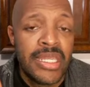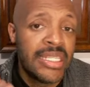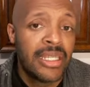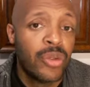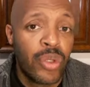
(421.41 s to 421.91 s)

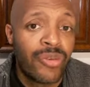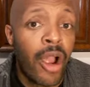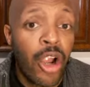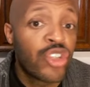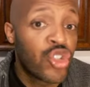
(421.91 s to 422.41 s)
dealing with
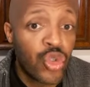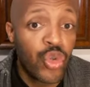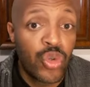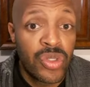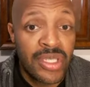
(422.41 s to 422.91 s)
our
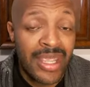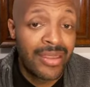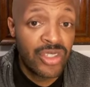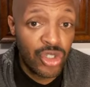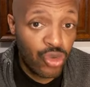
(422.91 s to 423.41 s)
schools
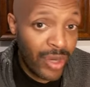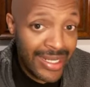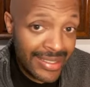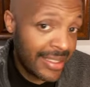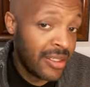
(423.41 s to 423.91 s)
in this
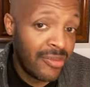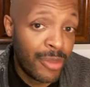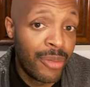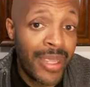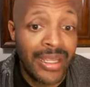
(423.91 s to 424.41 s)
great city
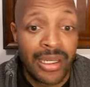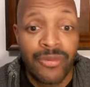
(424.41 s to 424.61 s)
of Burbank.